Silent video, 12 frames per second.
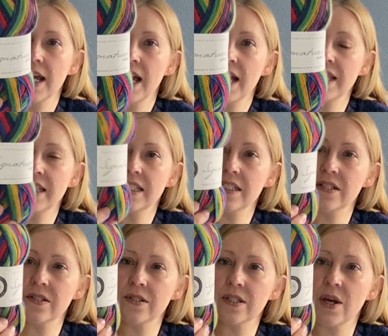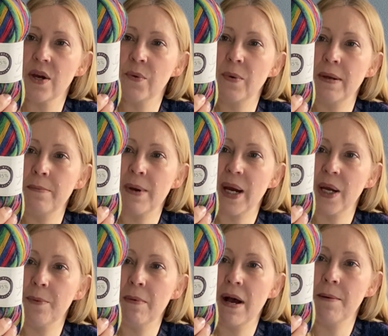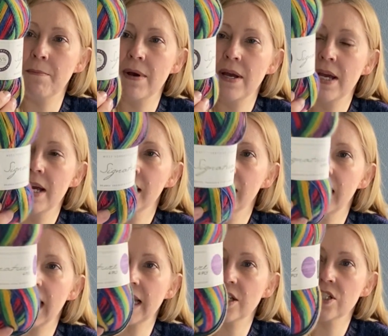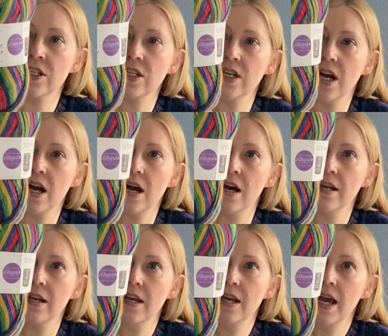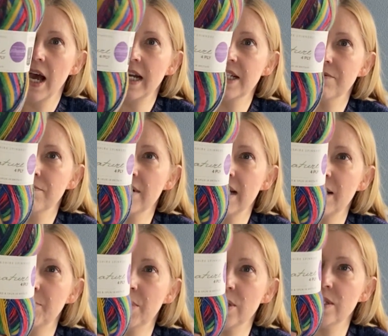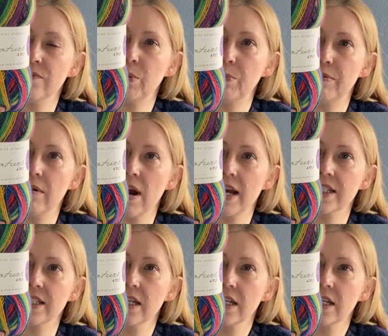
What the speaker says: and this is also a Winwick Mum collection yarn, and it's really beautiful, brights,